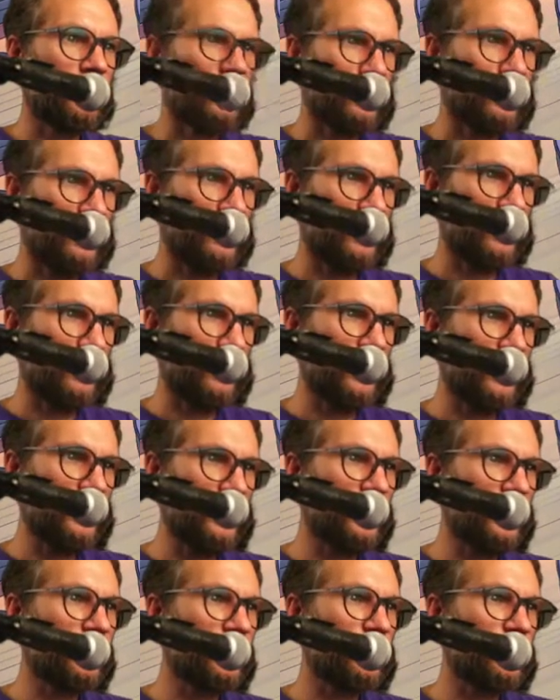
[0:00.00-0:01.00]
So this
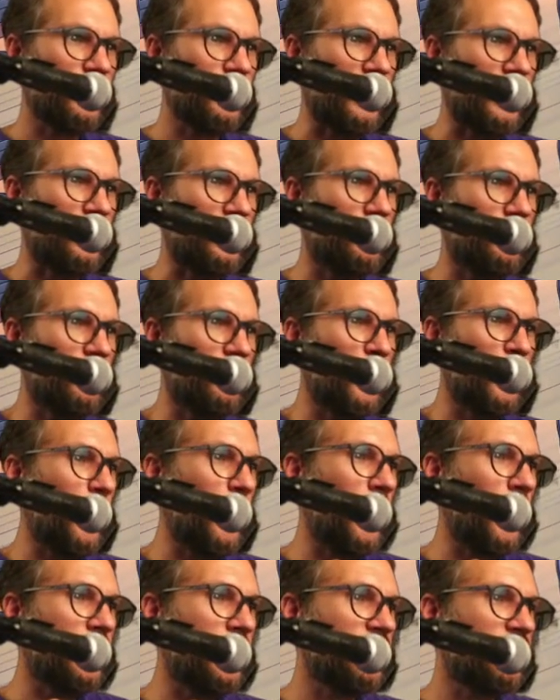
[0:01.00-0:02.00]
is great.
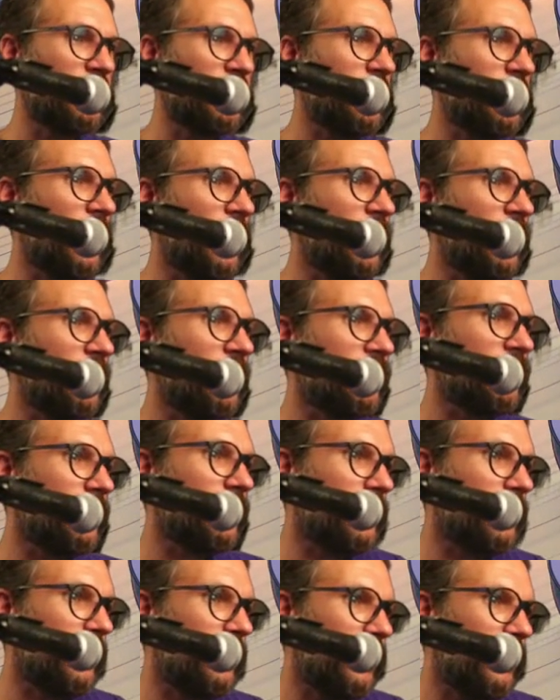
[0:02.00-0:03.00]
But he says
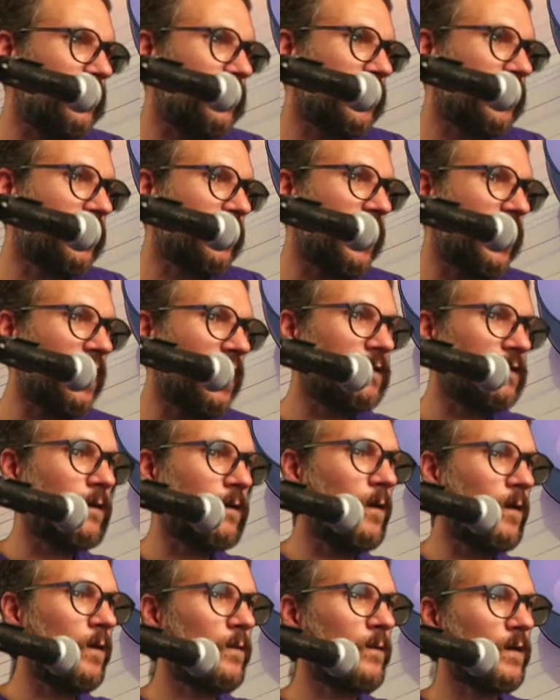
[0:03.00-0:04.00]

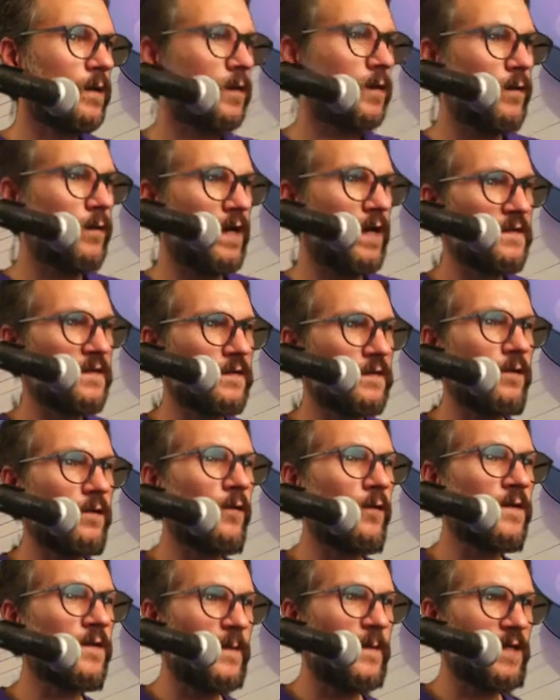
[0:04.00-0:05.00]
legato requires
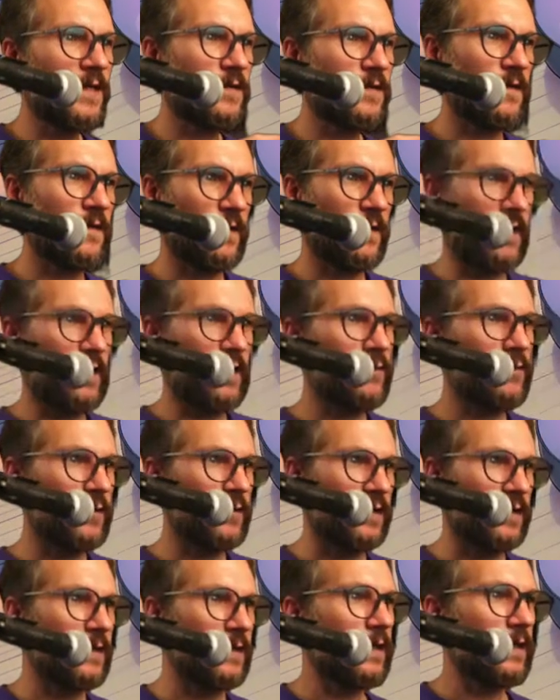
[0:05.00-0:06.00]
no special sign or
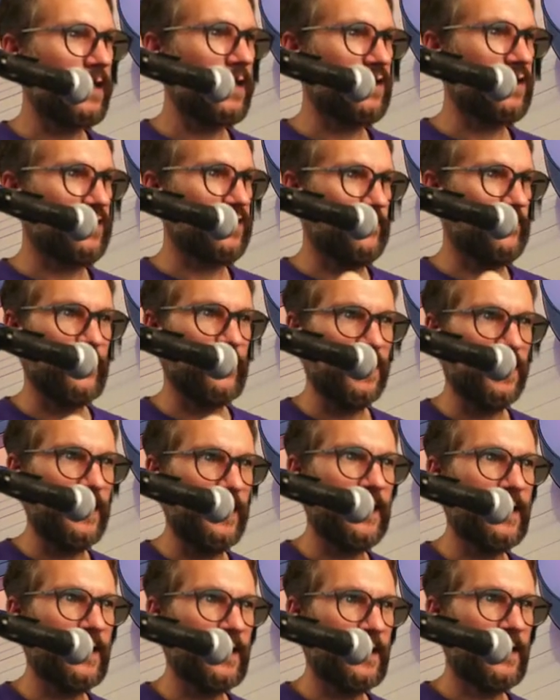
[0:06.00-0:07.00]
indication,
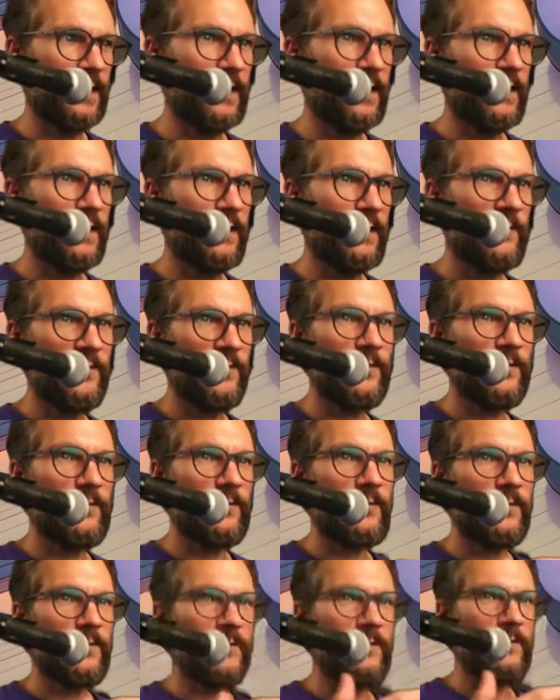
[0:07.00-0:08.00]
meaning
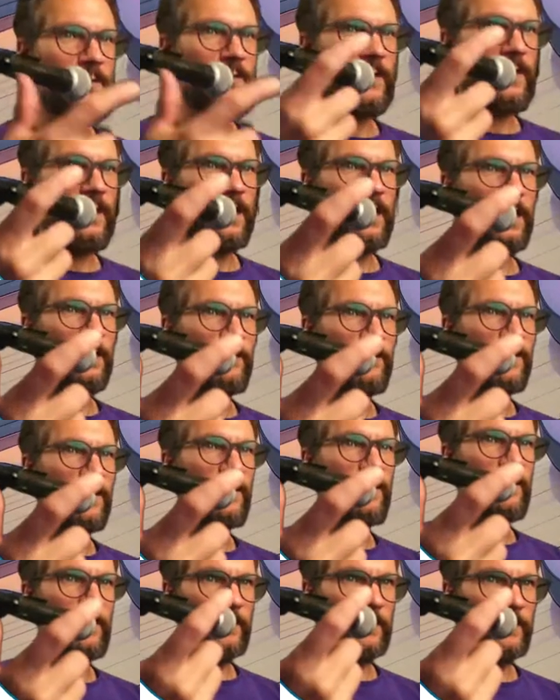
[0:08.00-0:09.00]
if
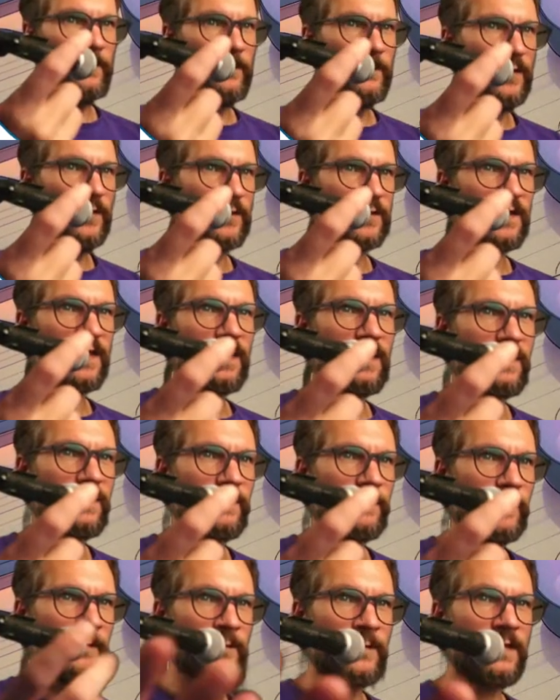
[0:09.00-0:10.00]
the music is
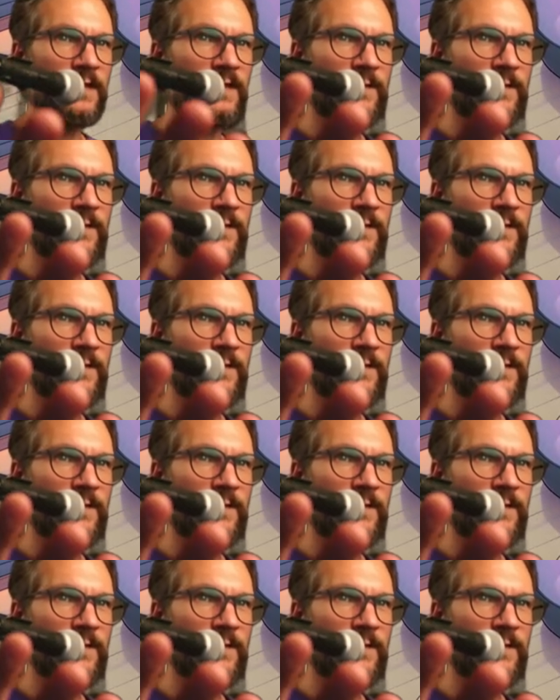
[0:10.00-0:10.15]
from this